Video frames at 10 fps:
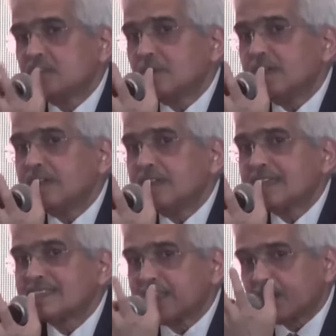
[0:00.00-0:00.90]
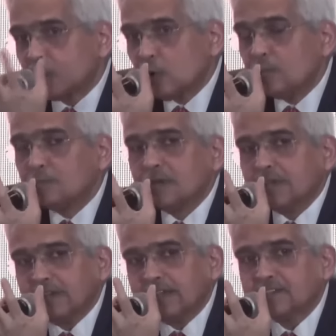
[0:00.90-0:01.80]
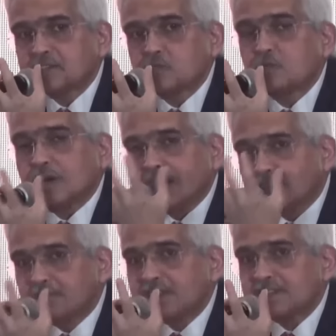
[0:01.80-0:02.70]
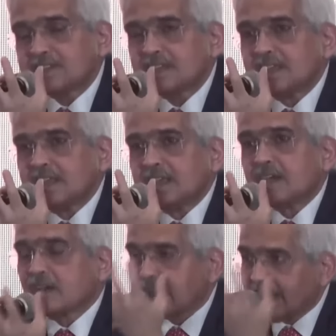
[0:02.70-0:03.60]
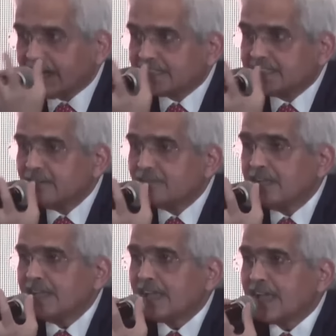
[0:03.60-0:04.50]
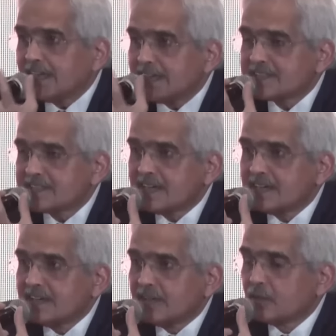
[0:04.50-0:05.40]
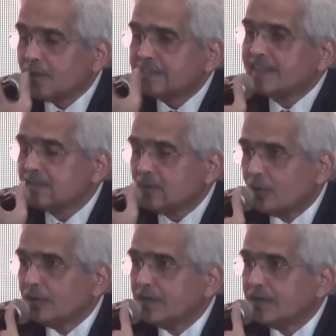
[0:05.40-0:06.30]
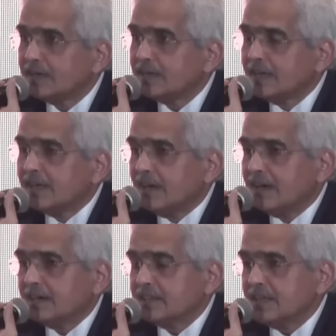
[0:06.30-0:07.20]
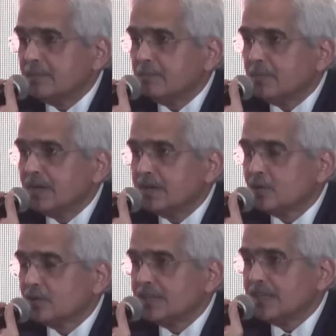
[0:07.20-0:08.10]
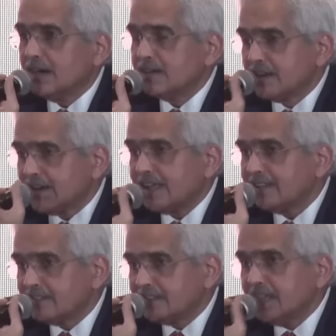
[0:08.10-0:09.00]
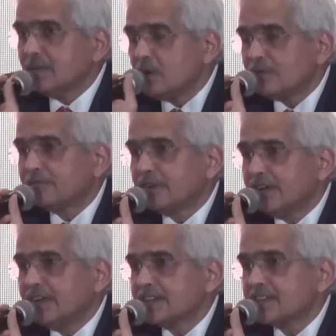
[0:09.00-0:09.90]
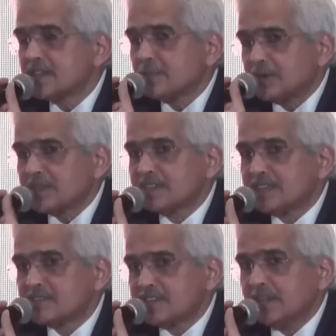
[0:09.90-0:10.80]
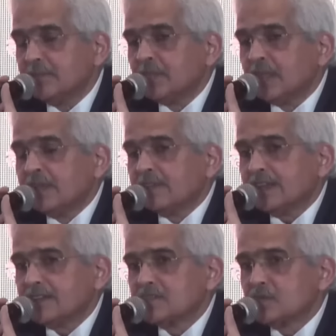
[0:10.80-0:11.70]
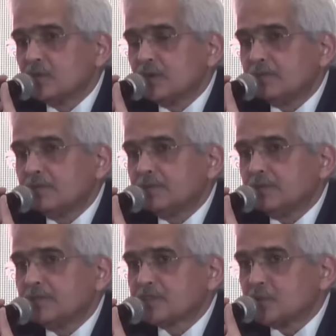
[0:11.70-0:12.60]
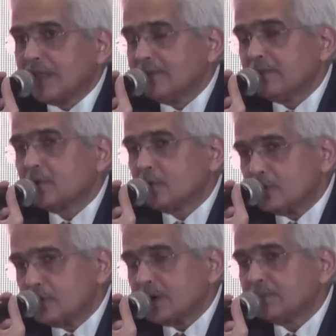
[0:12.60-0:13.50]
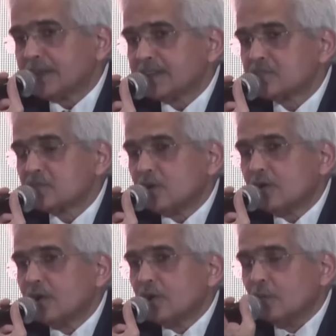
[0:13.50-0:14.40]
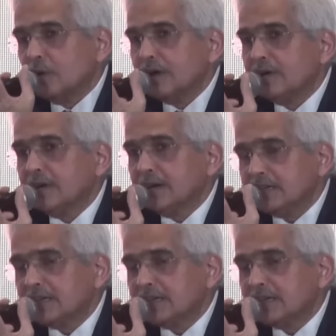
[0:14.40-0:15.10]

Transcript: G20 as a group needs to address collectively, and as a, I think the whole, the underlying theme of India's presidency, that is, Vasudhaiva Kutumbakam, that is, one